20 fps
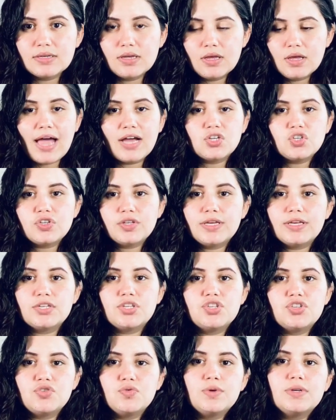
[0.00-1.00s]
Actually, as
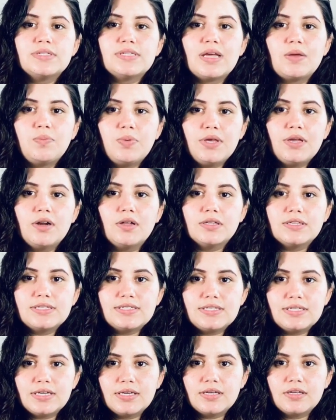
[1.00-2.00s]
soon as I peed on the
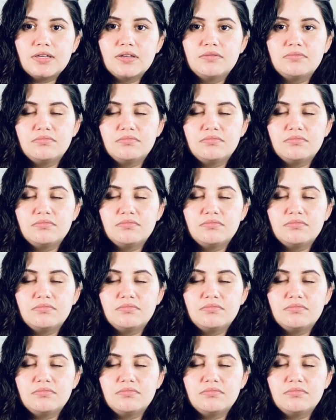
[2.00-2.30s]
stick,